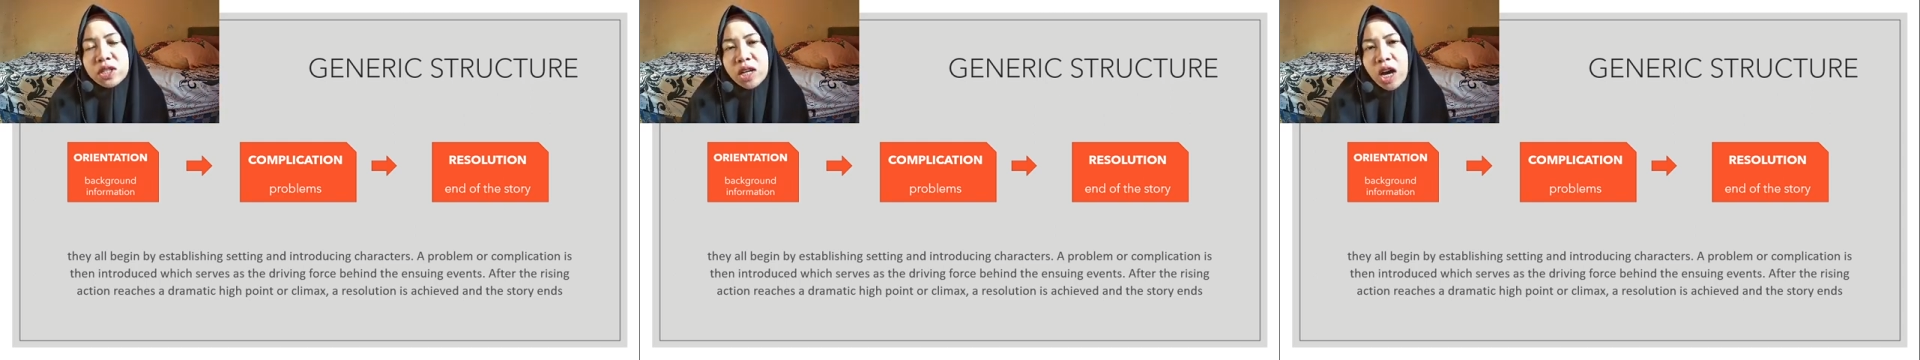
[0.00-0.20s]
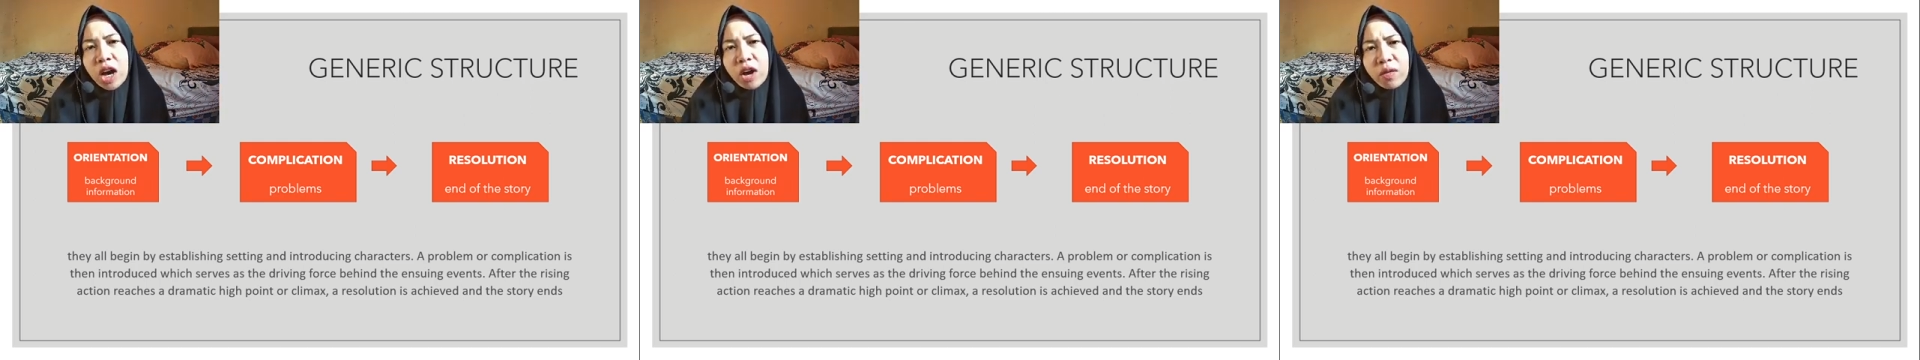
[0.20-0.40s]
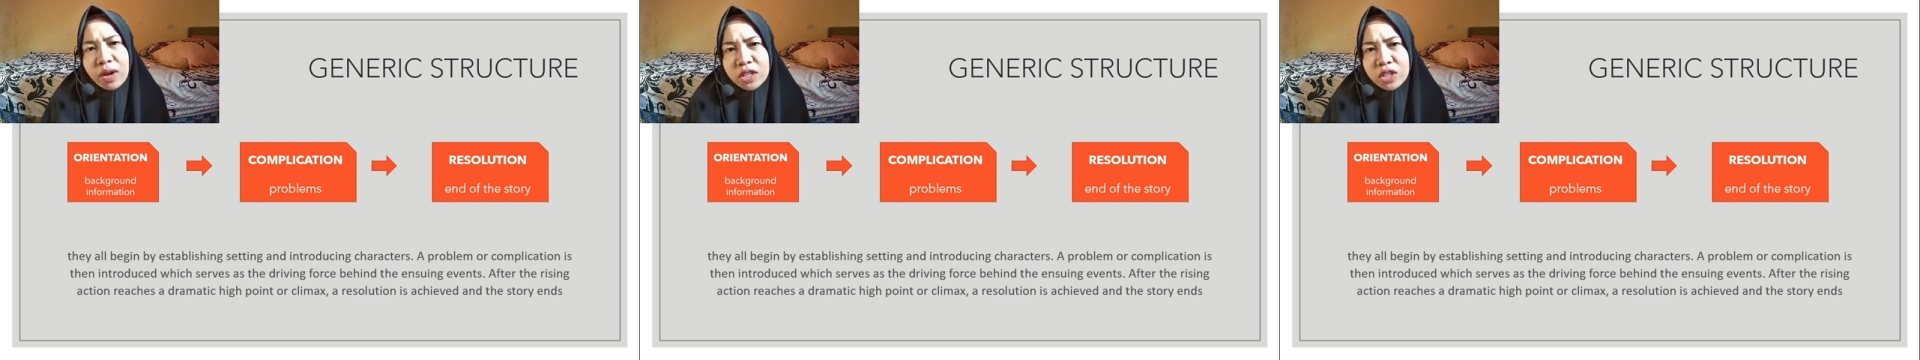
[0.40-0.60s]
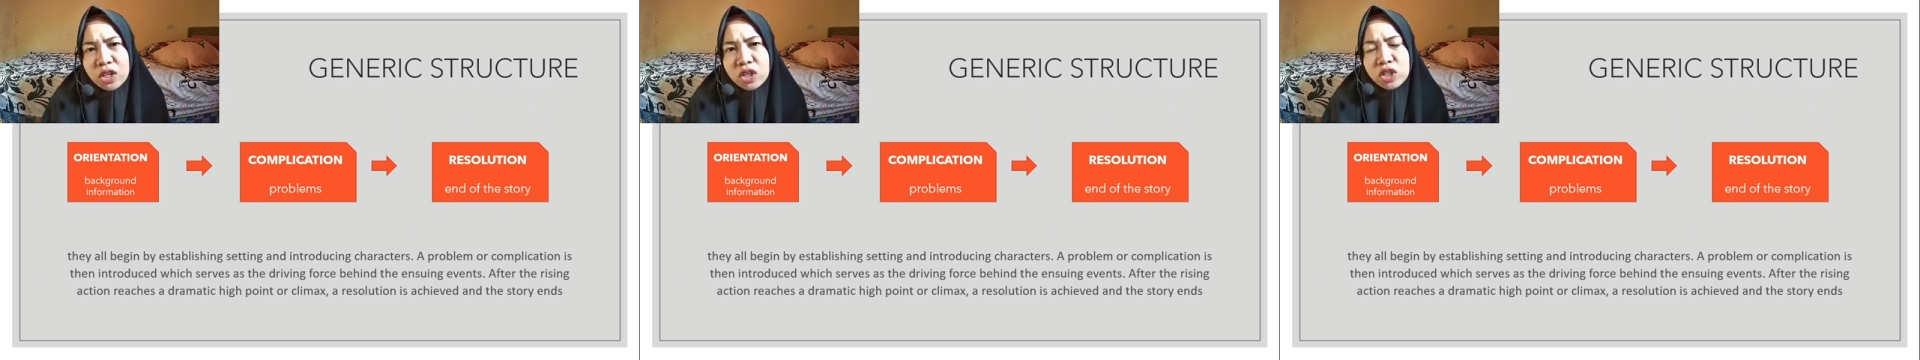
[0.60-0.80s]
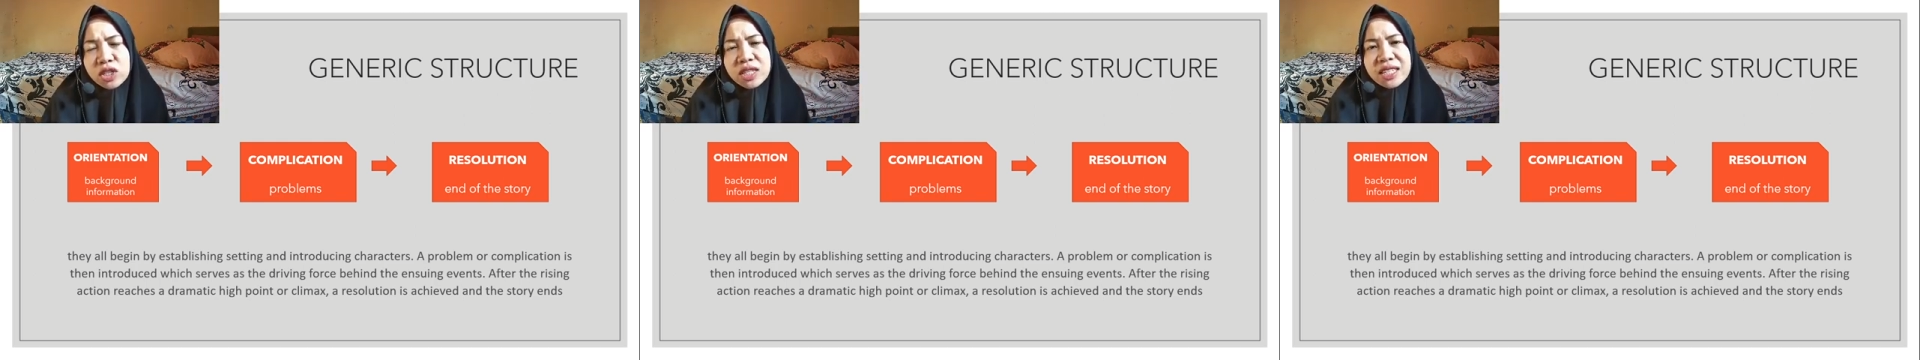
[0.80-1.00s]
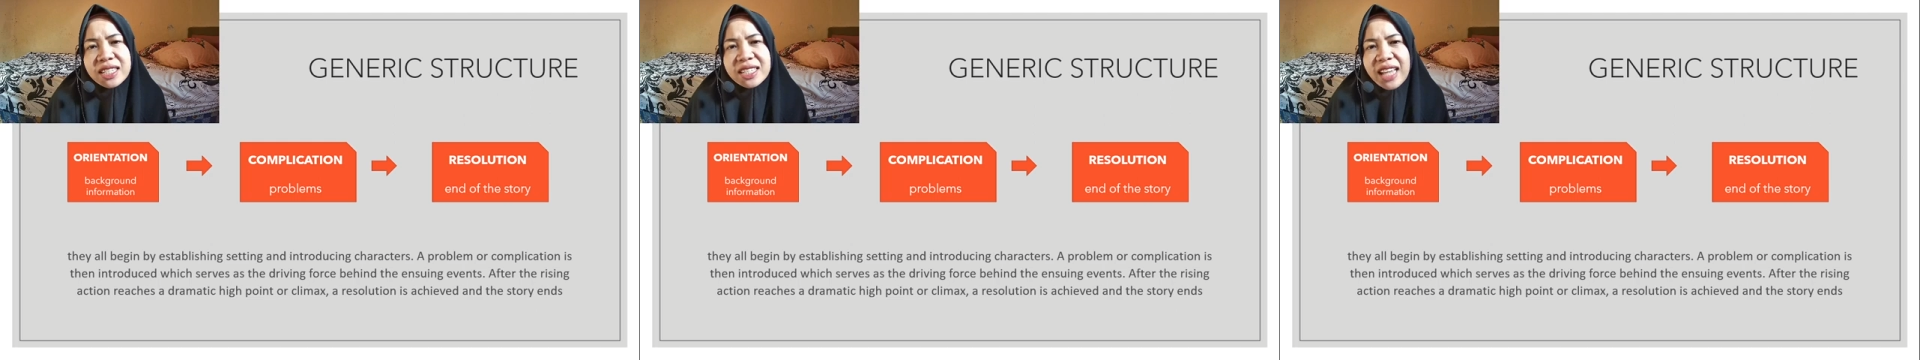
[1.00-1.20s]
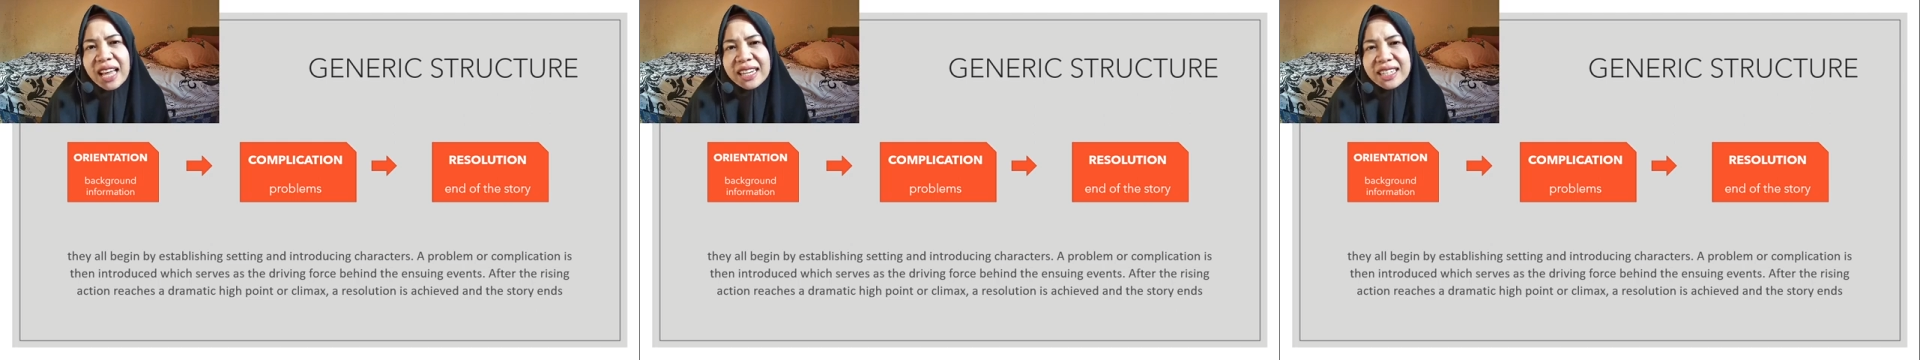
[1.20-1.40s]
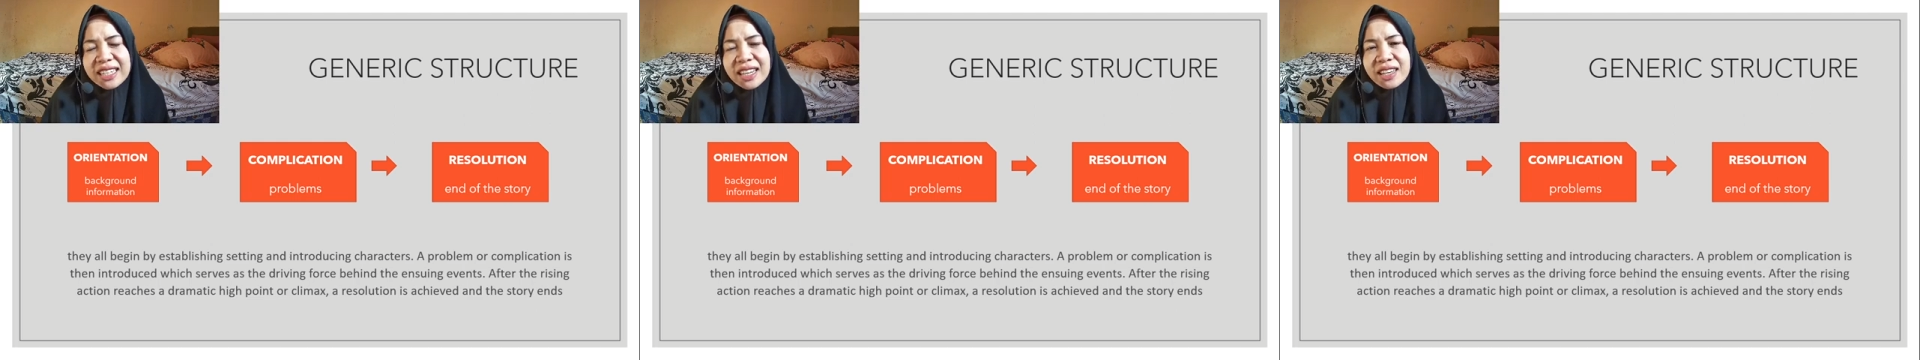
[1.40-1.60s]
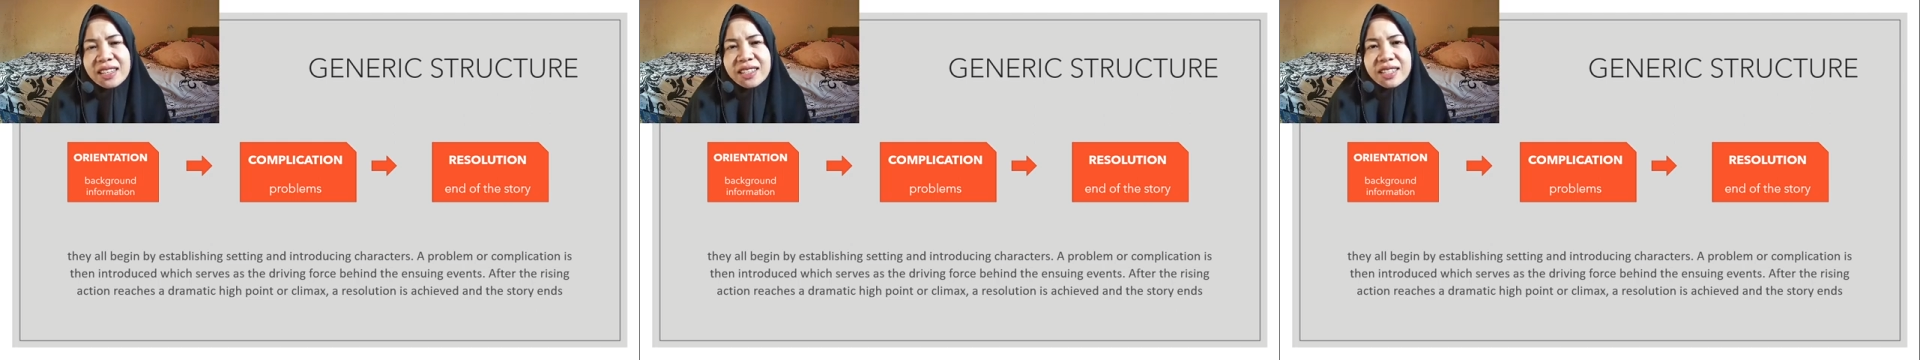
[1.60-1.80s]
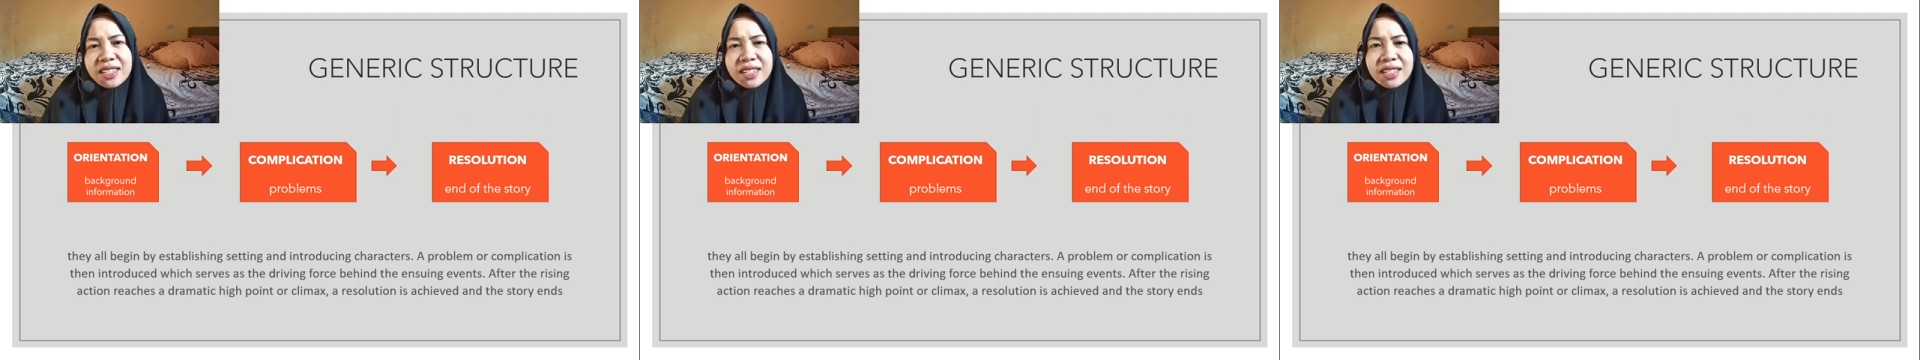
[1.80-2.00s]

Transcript: characters, the settings,